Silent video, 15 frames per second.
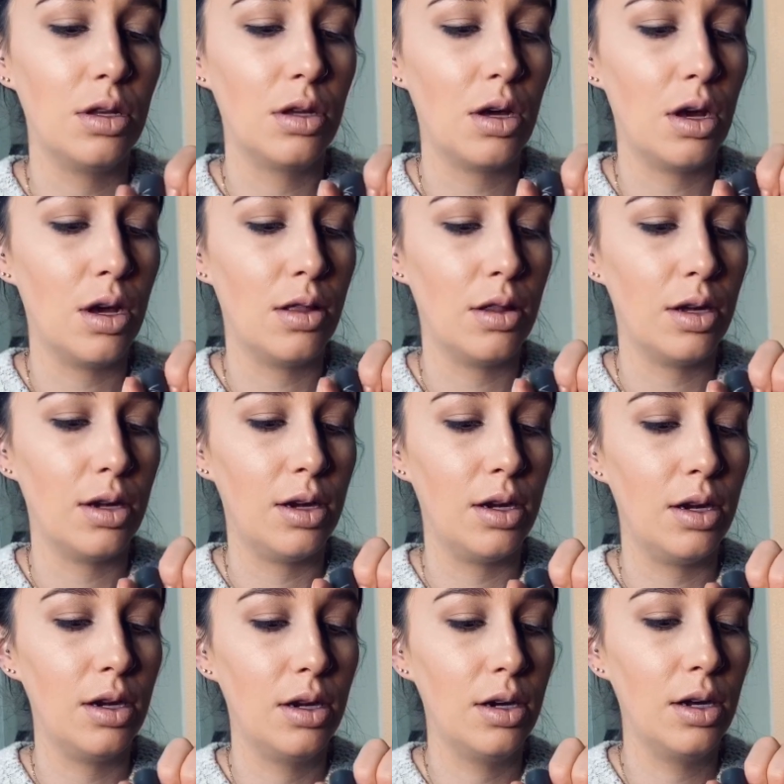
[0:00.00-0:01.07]

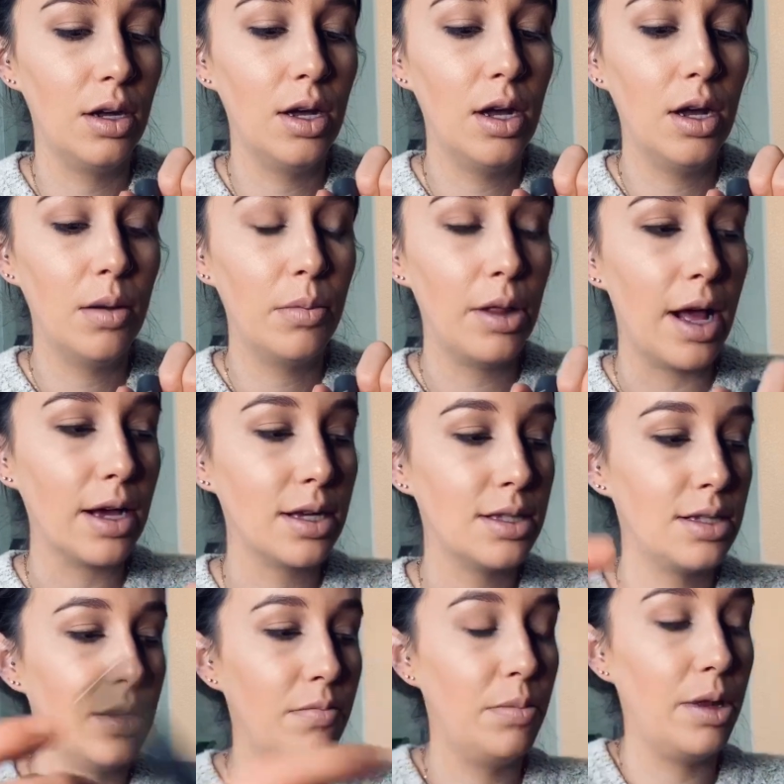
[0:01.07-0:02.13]
color
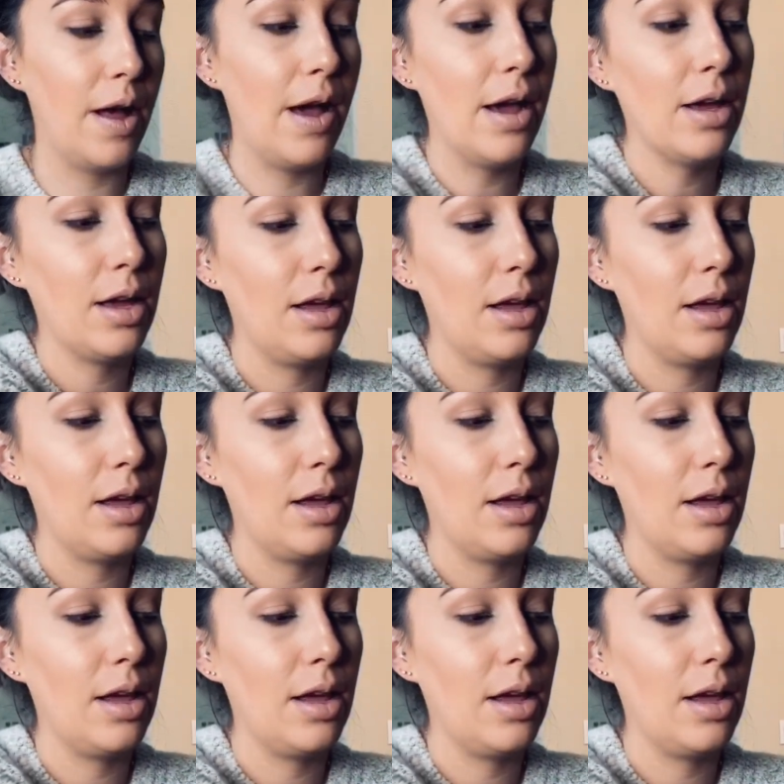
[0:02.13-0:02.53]
Blackest of Black.